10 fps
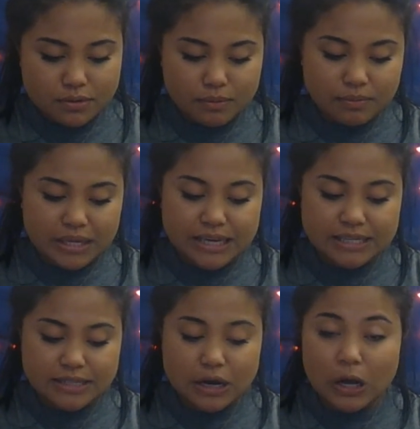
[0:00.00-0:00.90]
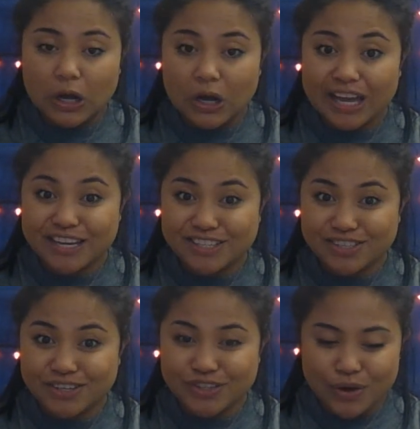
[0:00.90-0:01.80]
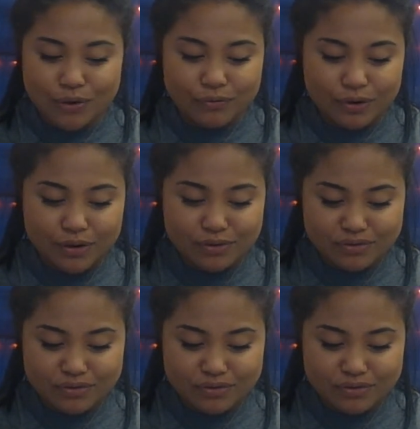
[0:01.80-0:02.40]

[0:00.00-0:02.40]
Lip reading: because it all kind of starts over.